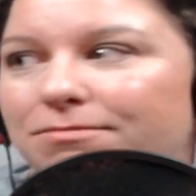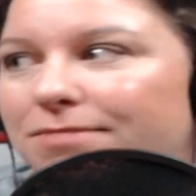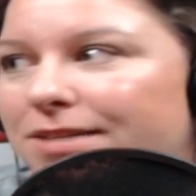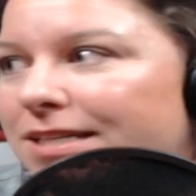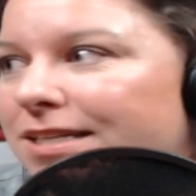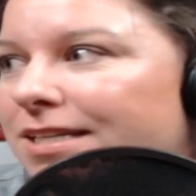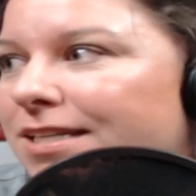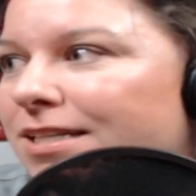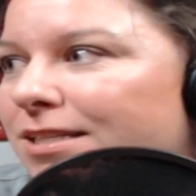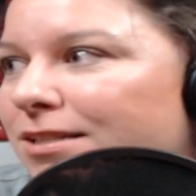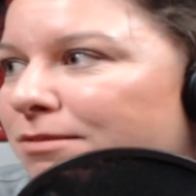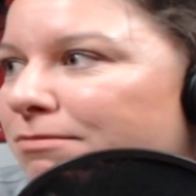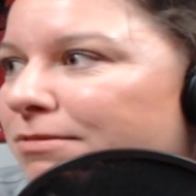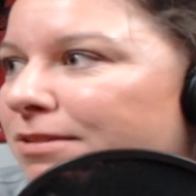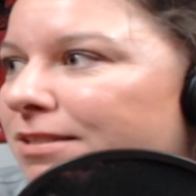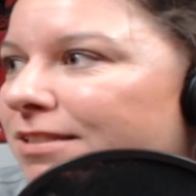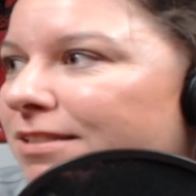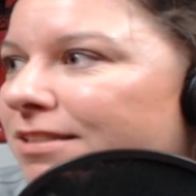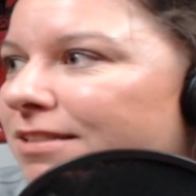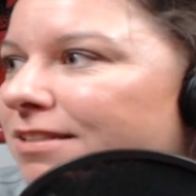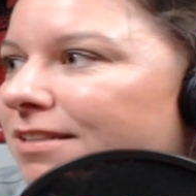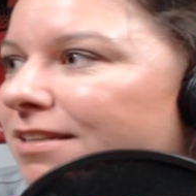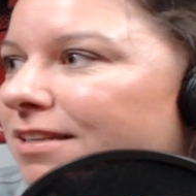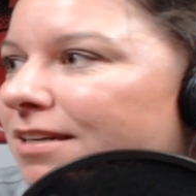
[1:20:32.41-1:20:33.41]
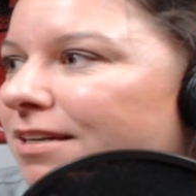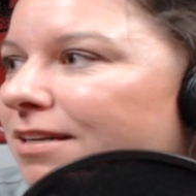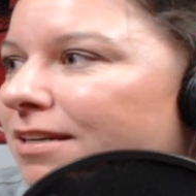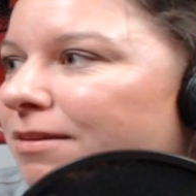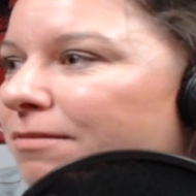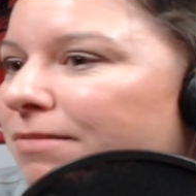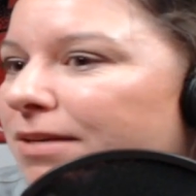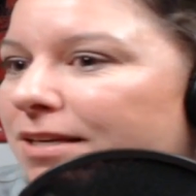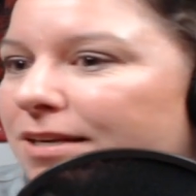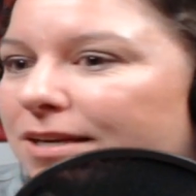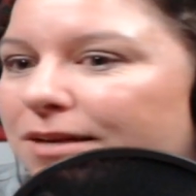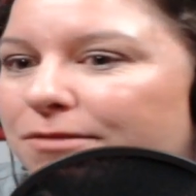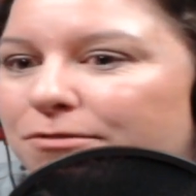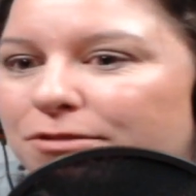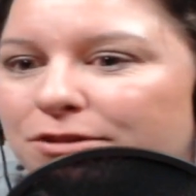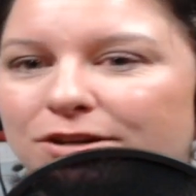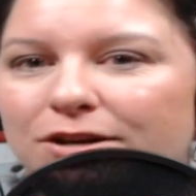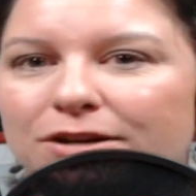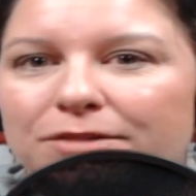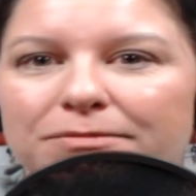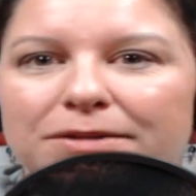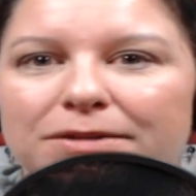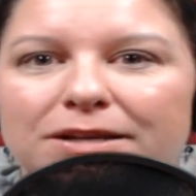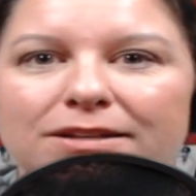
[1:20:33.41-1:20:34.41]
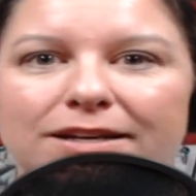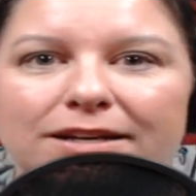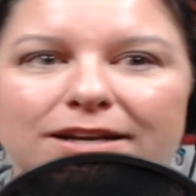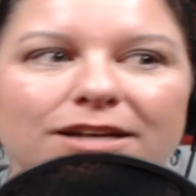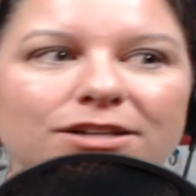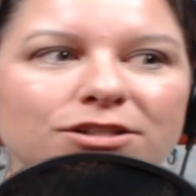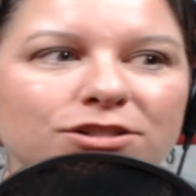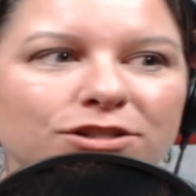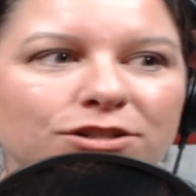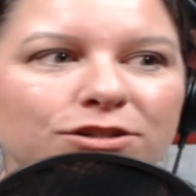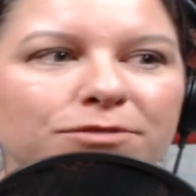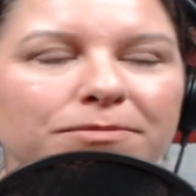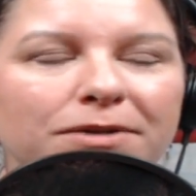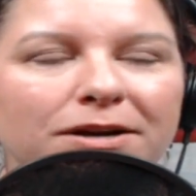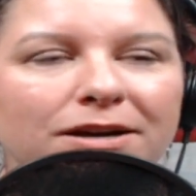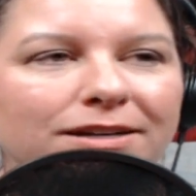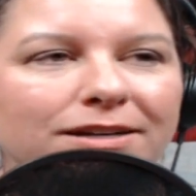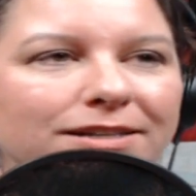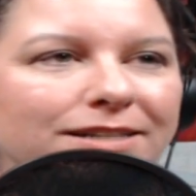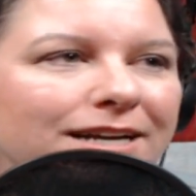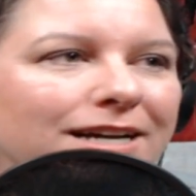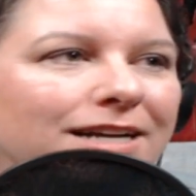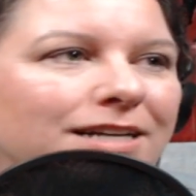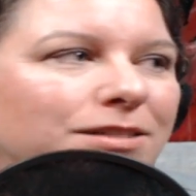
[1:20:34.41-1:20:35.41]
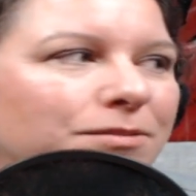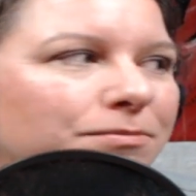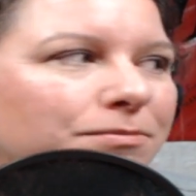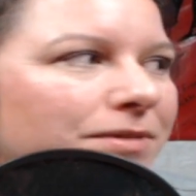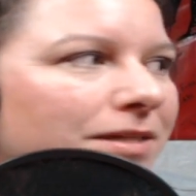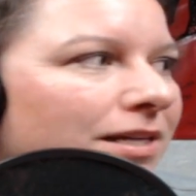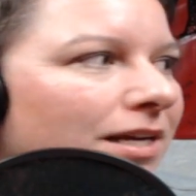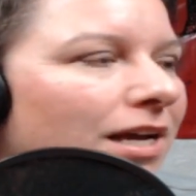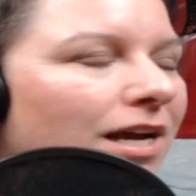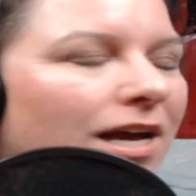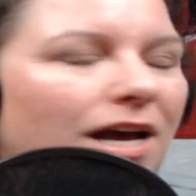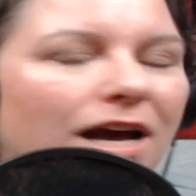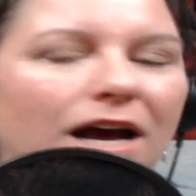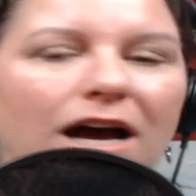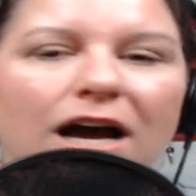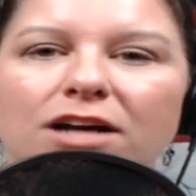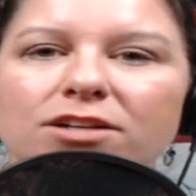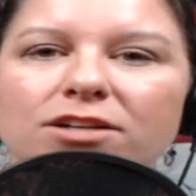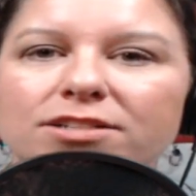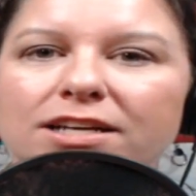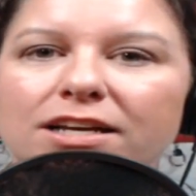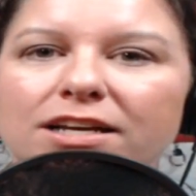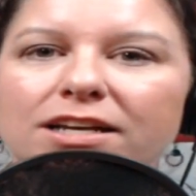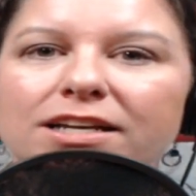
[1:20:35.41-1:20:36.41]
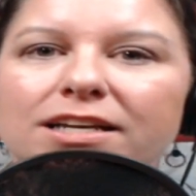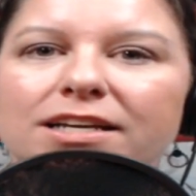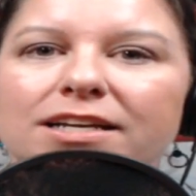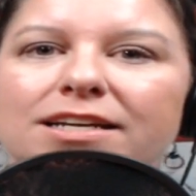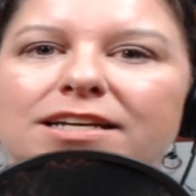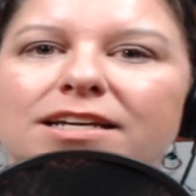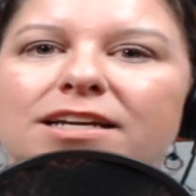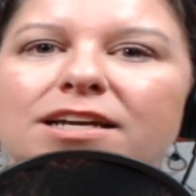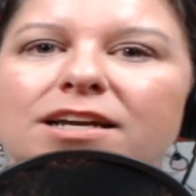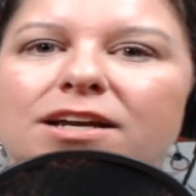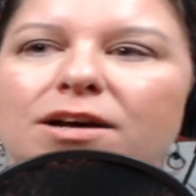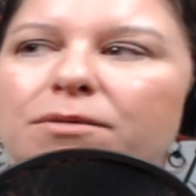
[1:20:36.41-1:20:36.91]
My husband and I were talking about like I should do a podcast, but I'll tell you,